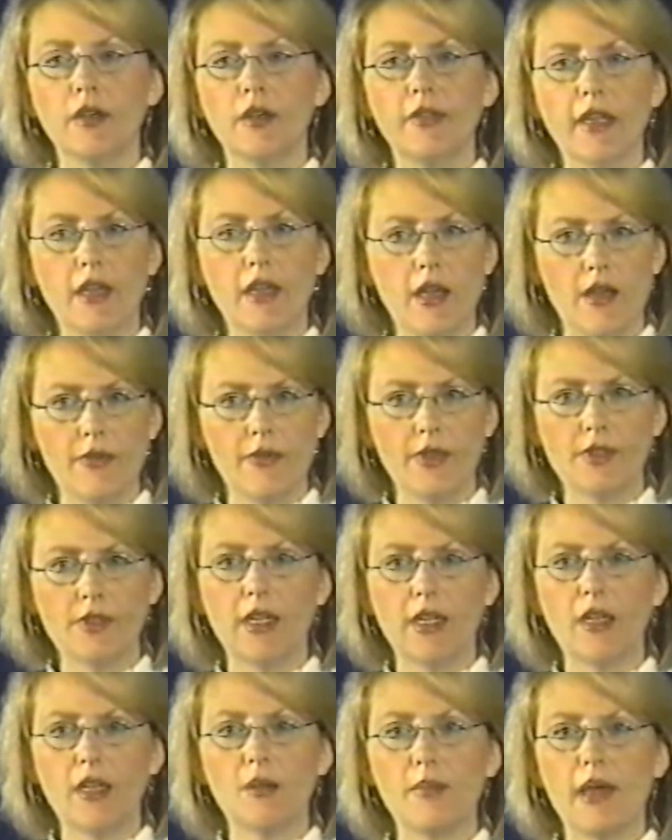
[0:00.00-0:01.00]
they
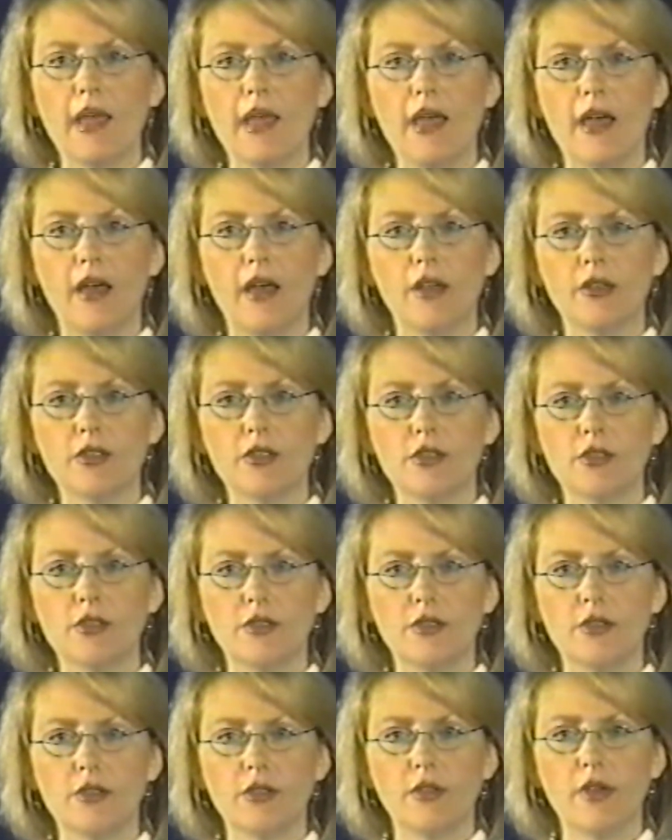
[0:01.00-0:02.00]
confiscated my house,
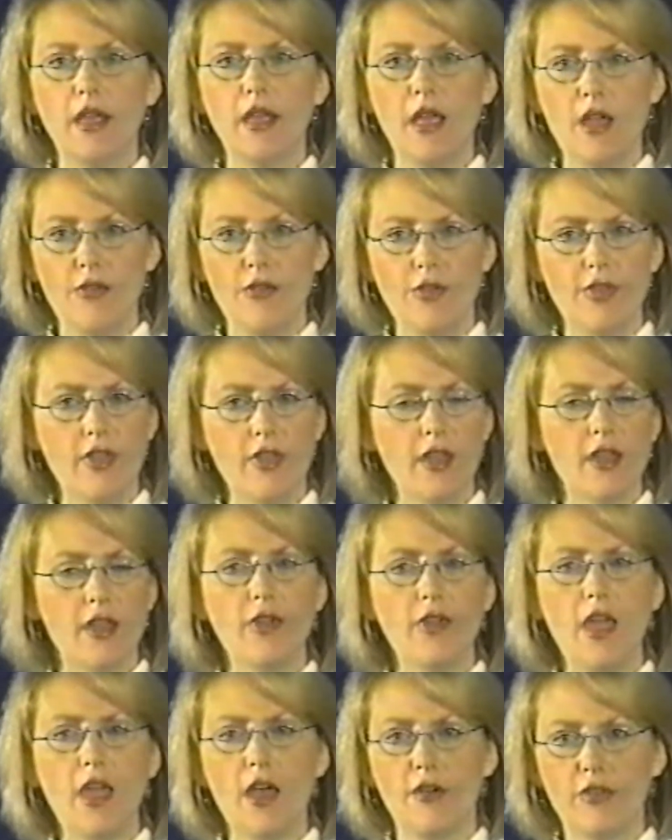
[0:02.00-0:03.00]
everything I've
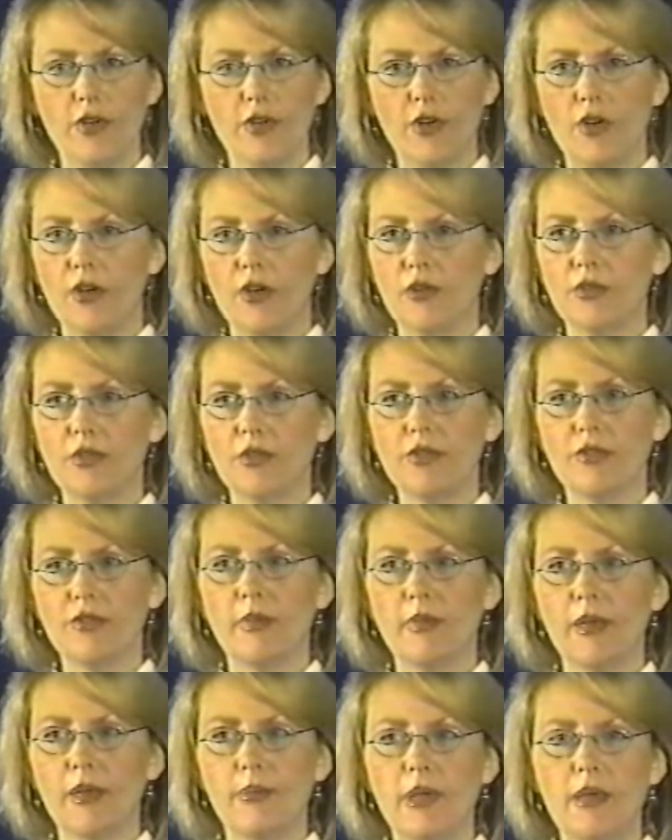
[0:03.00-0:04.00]
ever owned, from
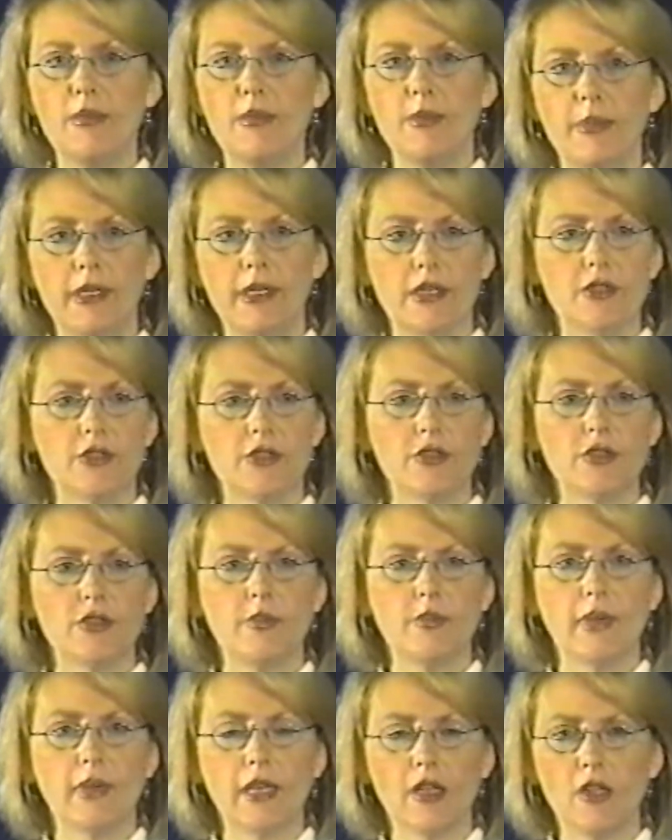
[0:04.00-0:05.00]
my baby pictures
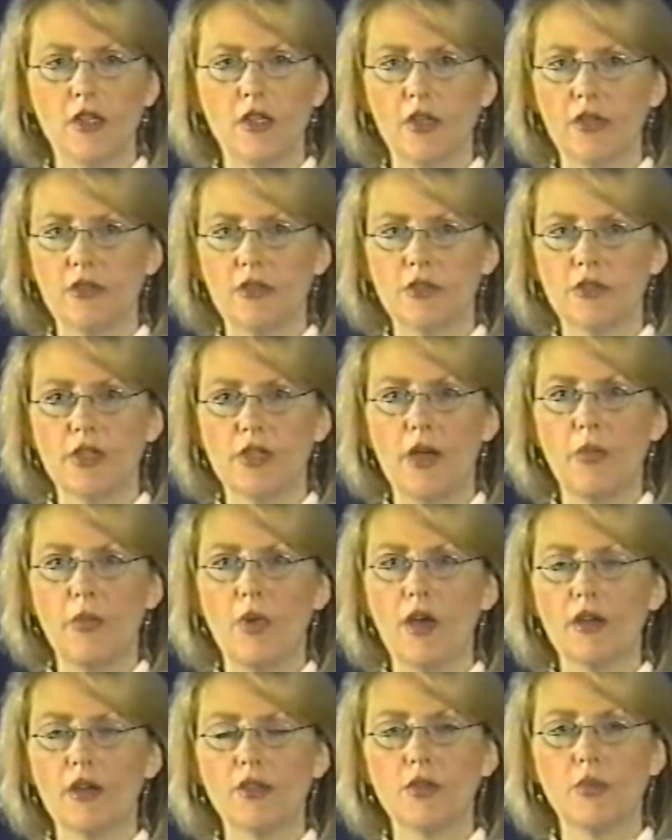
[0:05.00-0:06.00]
to my clothes. I
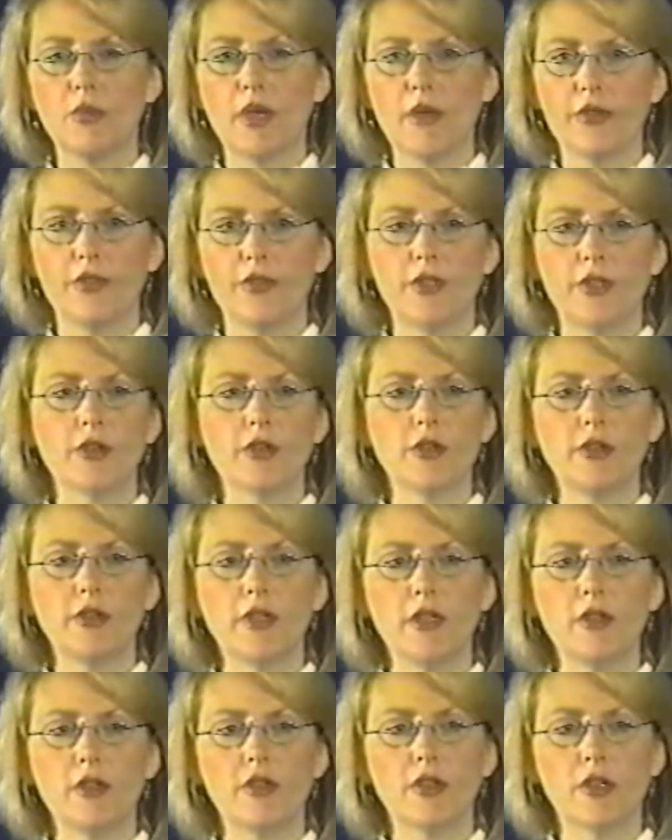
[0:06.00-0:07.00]
walked away with
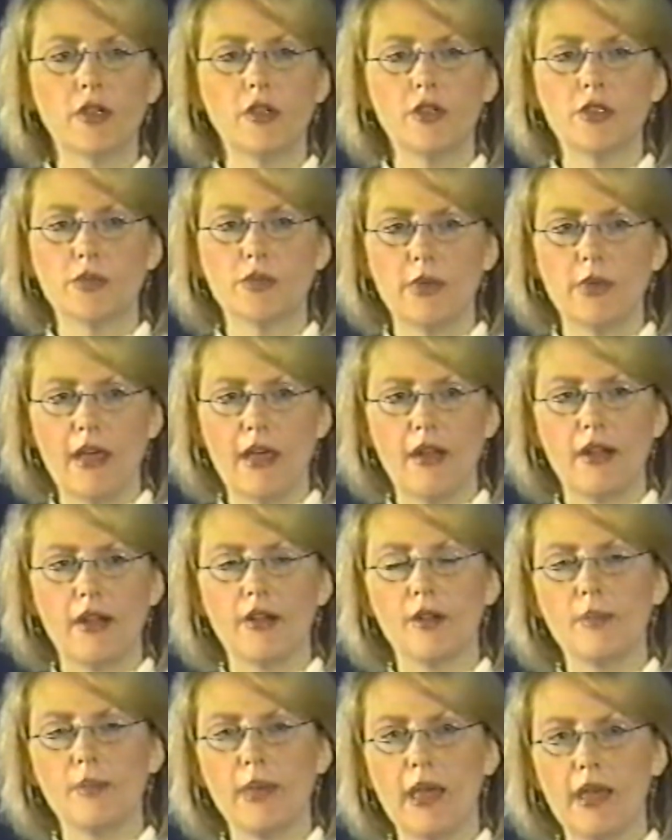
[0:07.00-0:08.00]
literally the clothes we had on
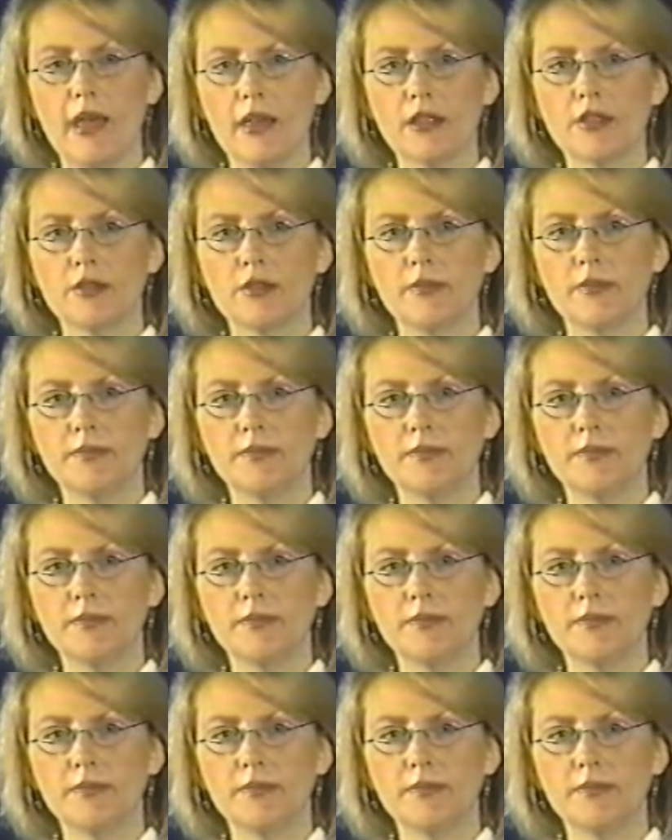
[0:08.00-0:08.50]
our backs.